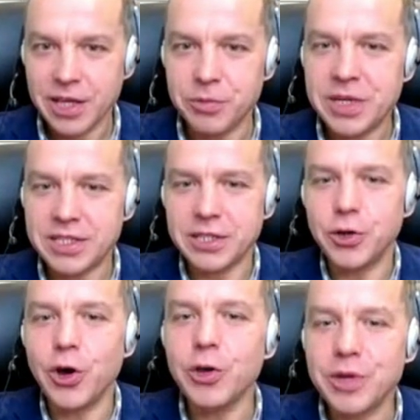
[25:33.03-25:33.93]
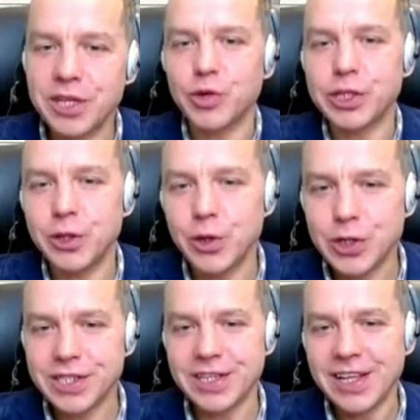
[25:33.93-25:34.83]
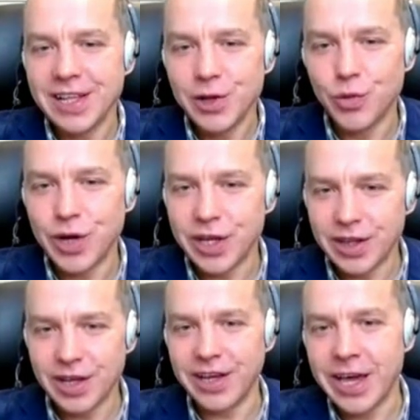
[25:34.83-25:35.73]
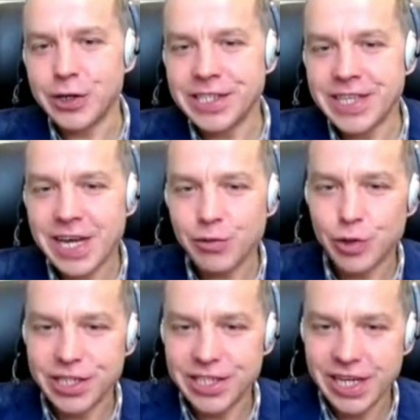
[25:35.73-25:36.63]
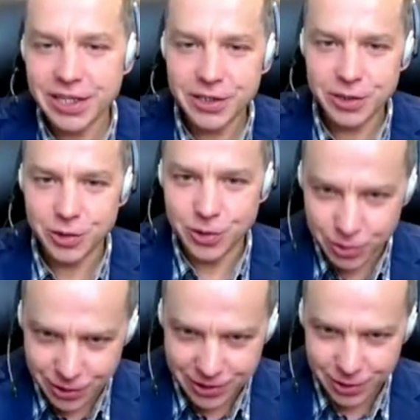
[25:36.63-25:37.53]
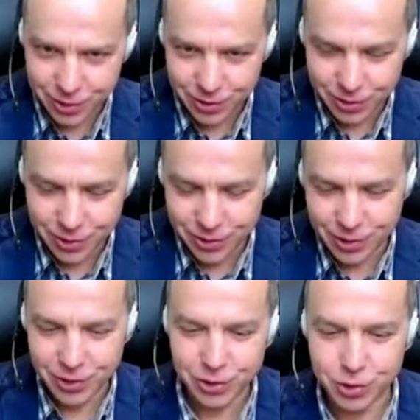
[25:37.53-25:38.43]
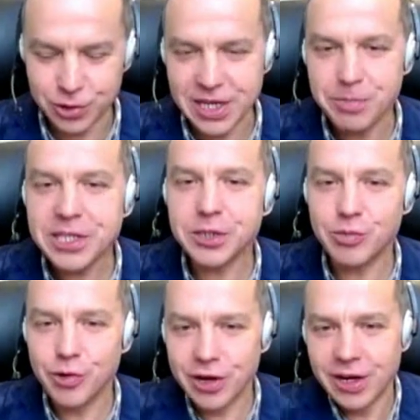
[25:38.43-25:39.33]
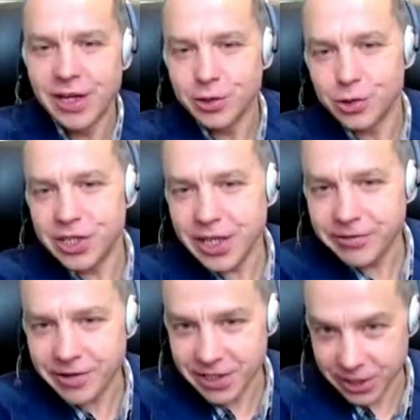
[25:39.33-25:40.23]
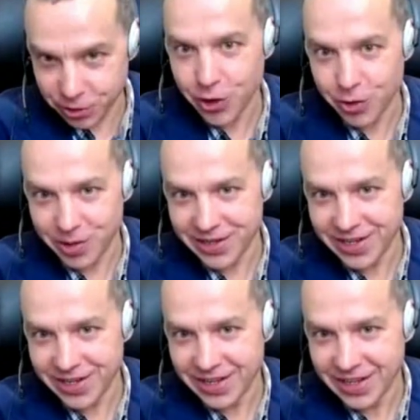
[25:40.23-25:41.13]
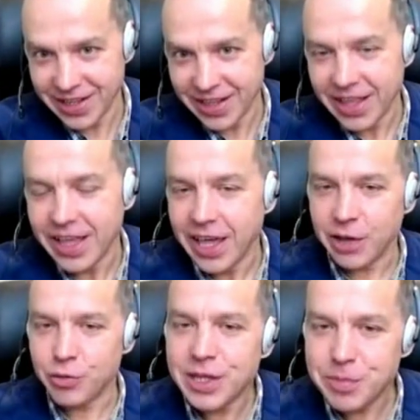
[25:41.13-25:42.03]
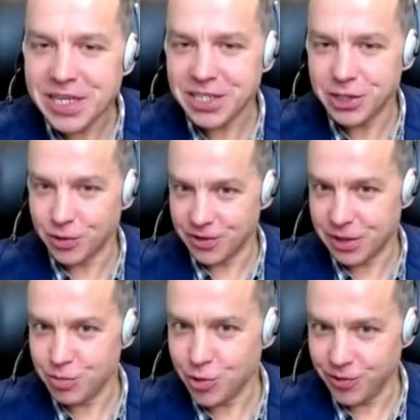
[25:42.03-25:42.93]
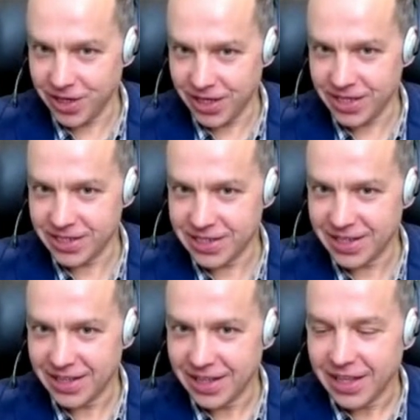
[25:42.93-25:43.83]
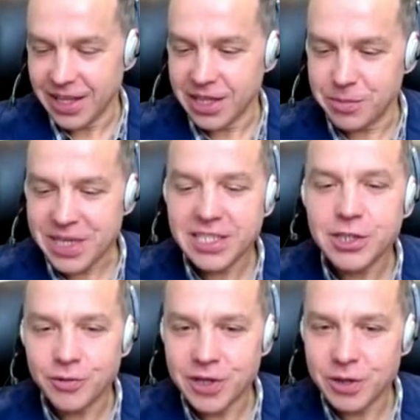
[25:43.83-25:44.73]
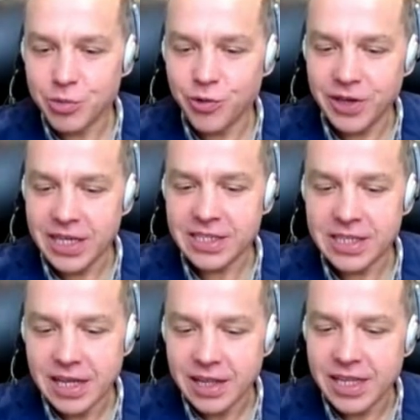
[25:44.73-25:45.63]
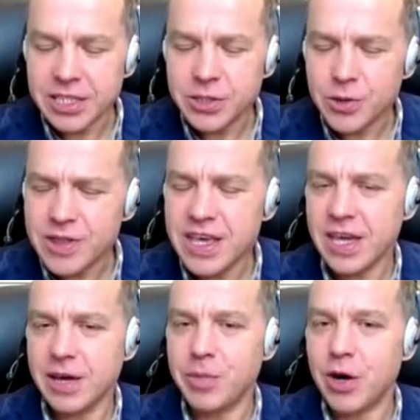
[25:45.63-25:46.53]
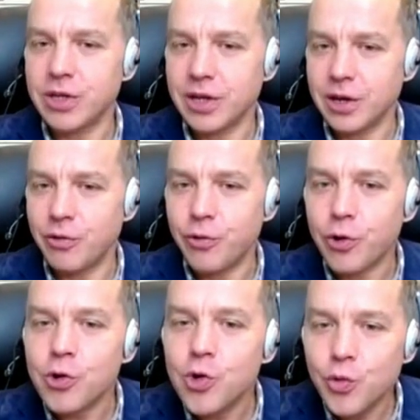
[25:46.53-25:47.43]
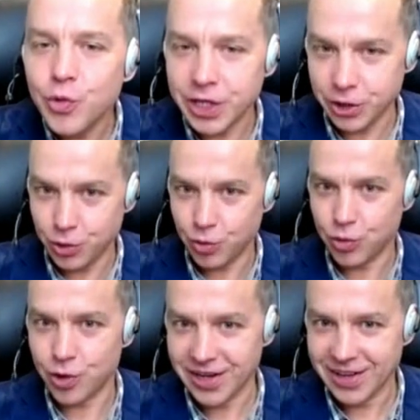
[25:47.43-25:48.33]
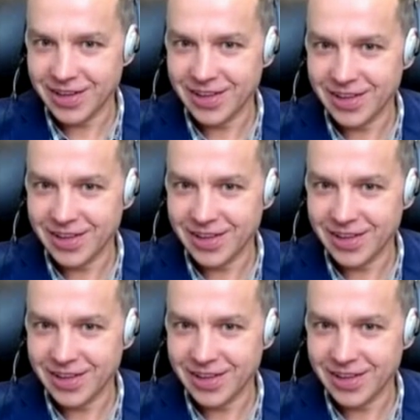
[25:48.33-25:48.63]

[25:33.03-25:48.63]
It means a document that was lost when uh, a Cossack was sent to, to, to, to, to, to St. Petersburg to deliver that document. And what the message of that movie is the message of that movie is let's not think about uh, for whom we need to work.